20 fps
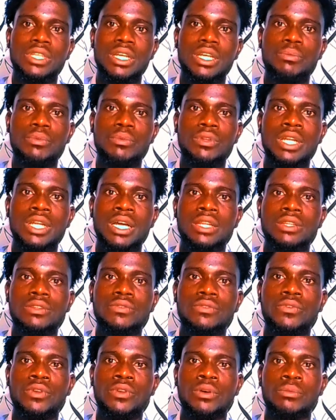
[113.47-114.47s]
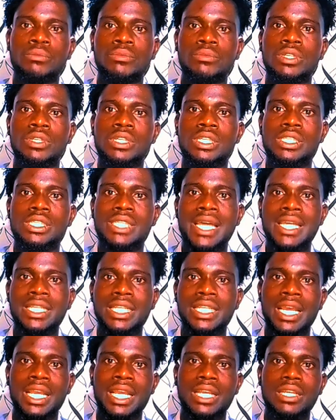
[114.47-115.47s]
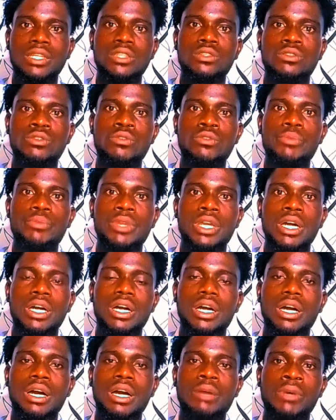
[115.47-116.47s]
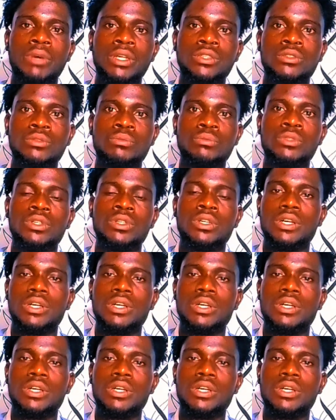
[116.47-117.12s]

Physical products from sites like Jumia, Amazon,